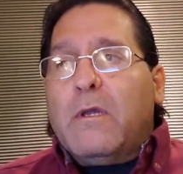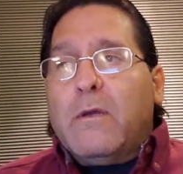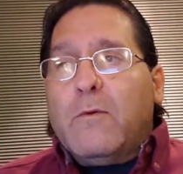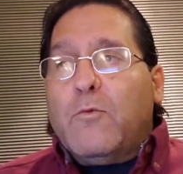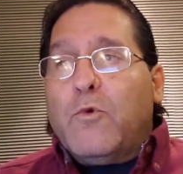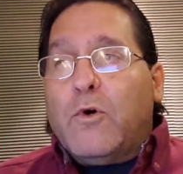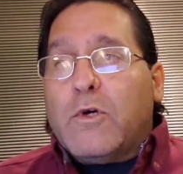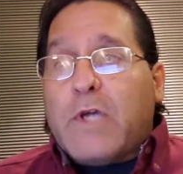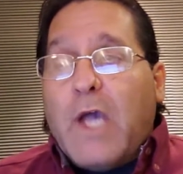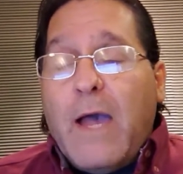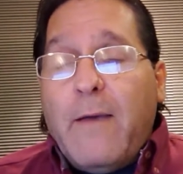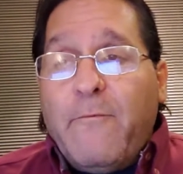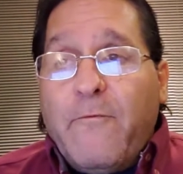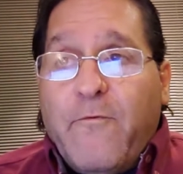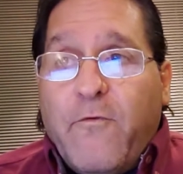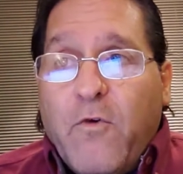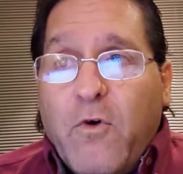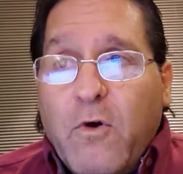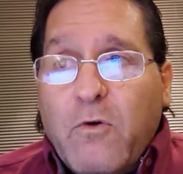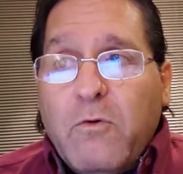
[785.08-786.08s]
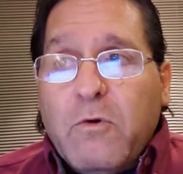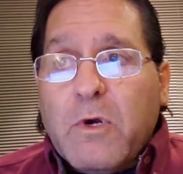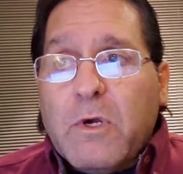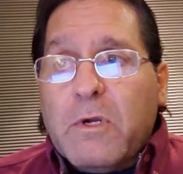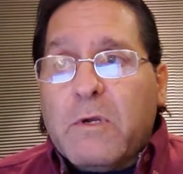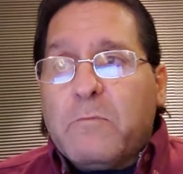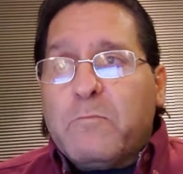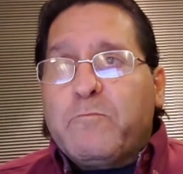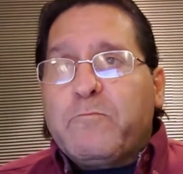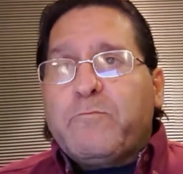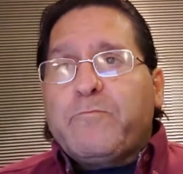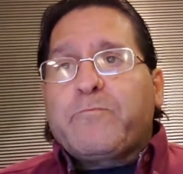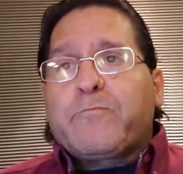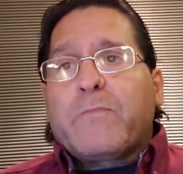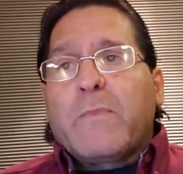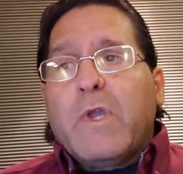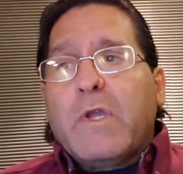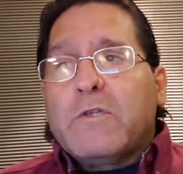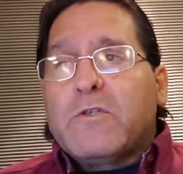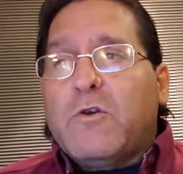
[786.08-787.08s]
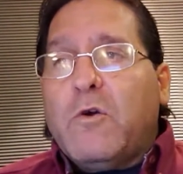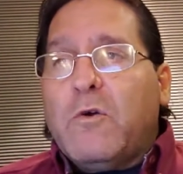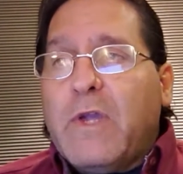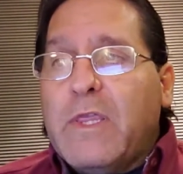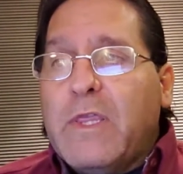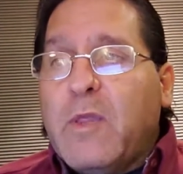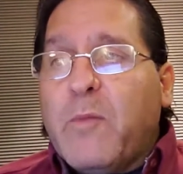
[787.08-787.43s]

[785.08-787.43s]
will come forward. So in